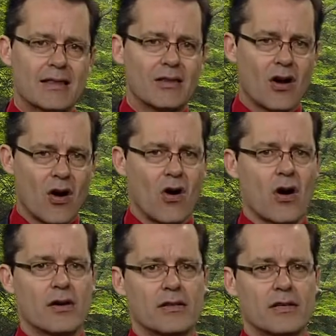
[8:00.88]
at the
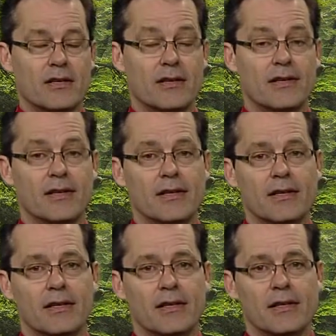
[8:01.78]
heart."
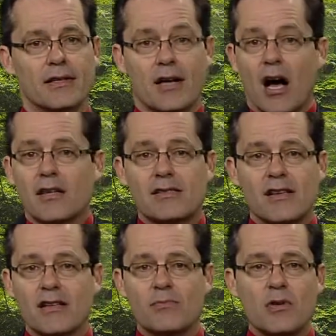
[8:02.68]
God
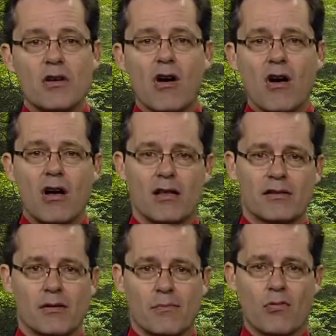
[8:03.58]
sees
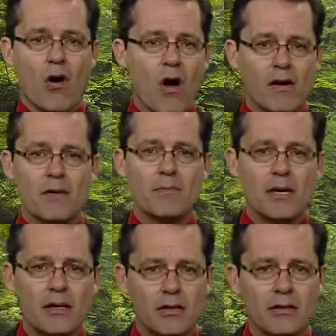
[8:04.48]
beyond the brawny
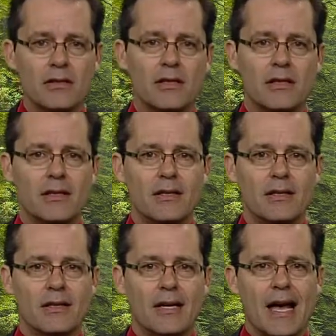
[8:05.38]
build
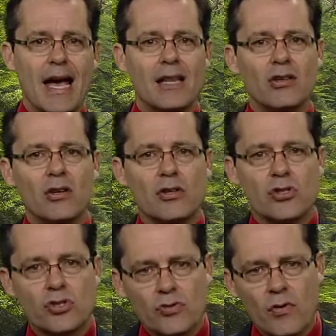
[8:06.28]
and looks
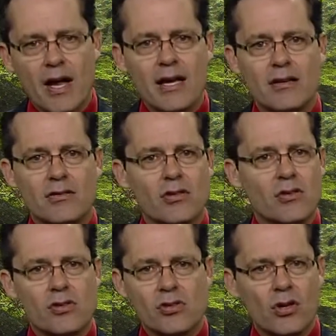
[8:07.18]
straight to
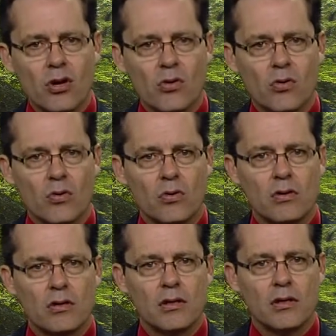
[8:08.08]
the soul.
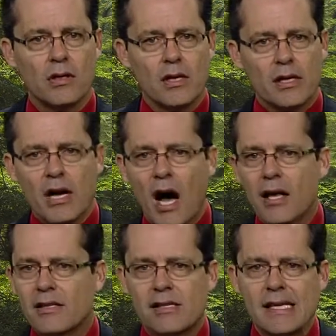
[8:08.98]

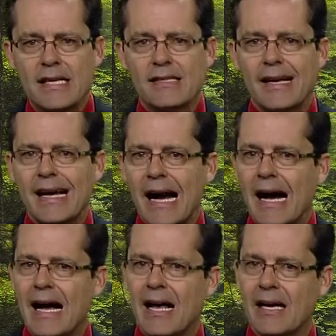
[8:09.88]
God seeks a
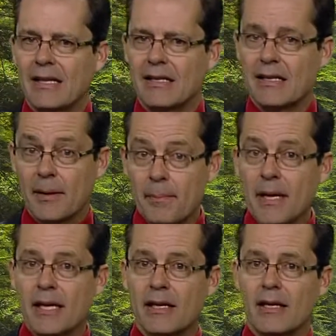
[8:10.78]
kind,
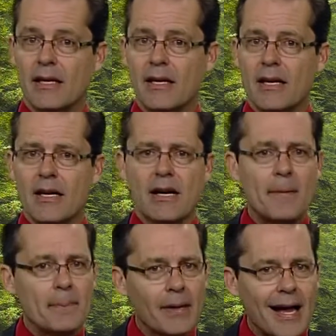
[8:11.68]
committed,
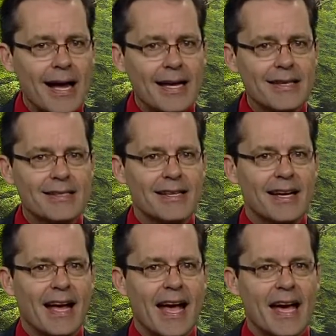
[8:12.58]
compliant,
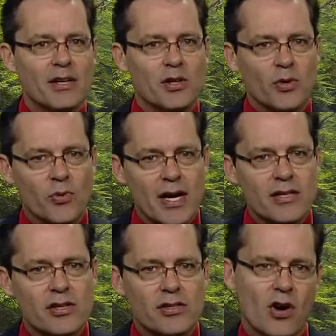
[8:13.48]
and
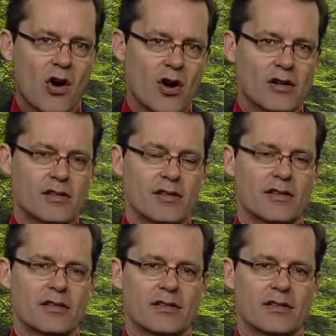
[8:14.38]
courageous heart.